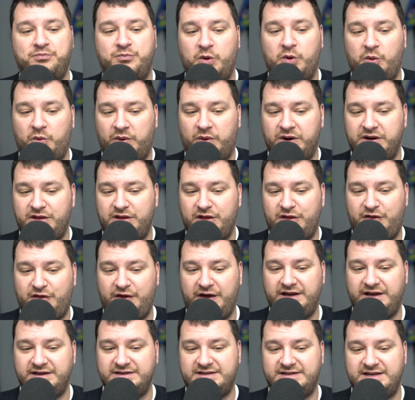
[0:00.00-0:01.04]
But one of the
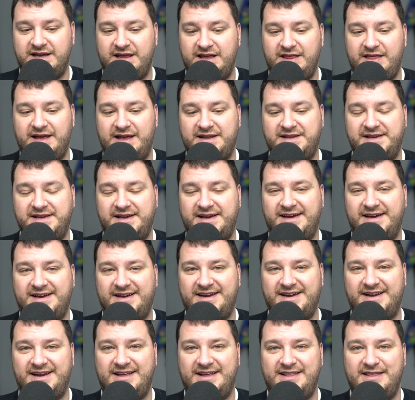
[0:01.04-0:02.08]
things that
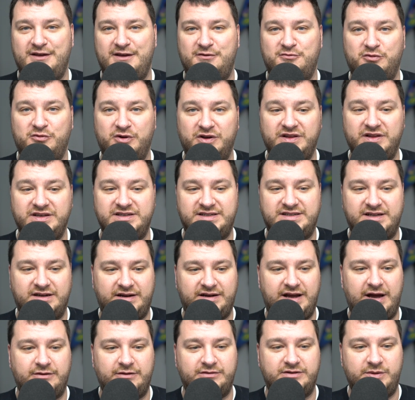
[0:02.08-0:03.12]
that really
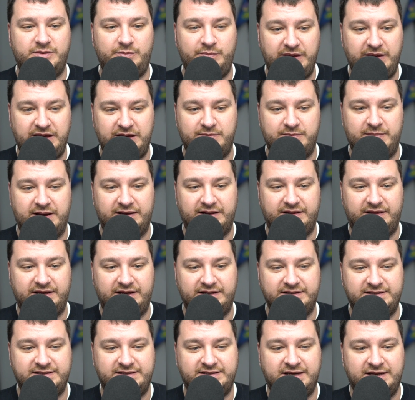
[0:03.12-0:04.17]
stuck out to me about
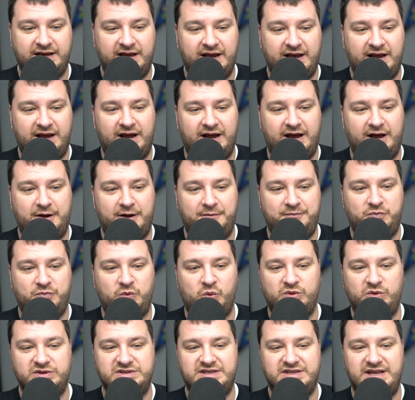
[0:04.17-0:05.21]
this
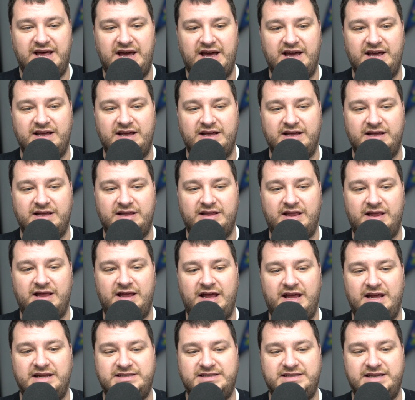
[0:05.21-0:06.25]
was that
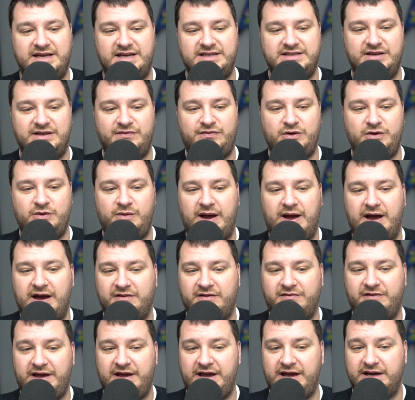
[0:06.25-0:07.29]
it says if you
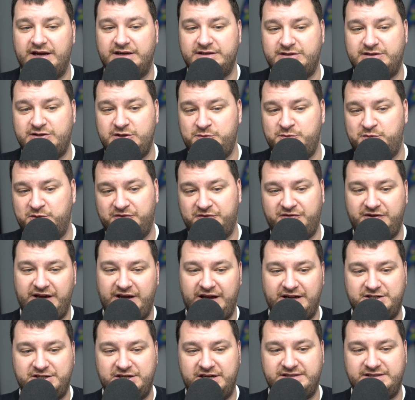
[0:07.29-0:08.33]
have a Super
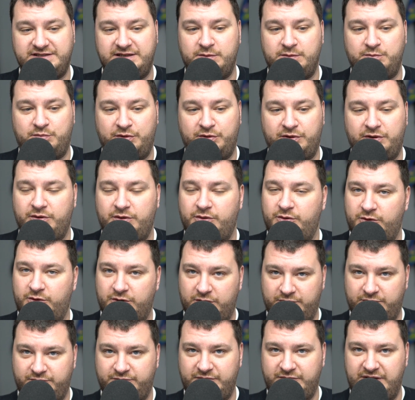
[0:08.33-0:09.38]
VHS input,
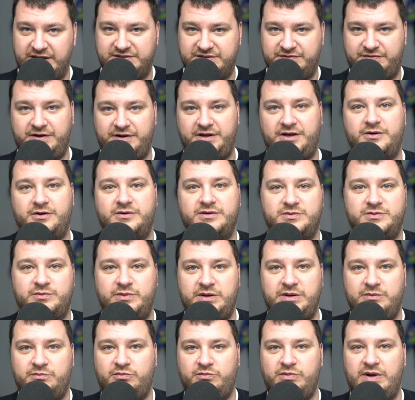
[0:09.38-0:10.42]
or S-Video as
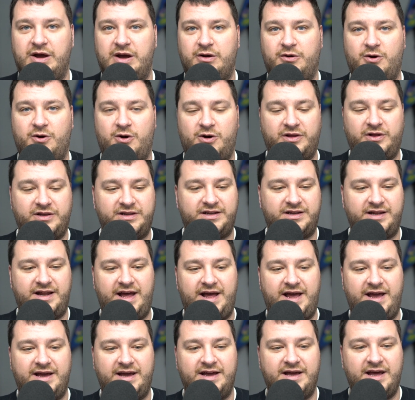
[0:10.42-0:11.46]
we now call it
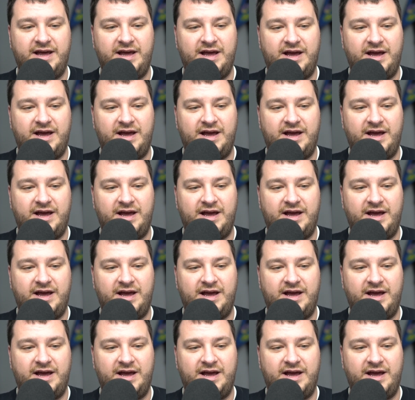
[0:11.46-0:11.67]
today,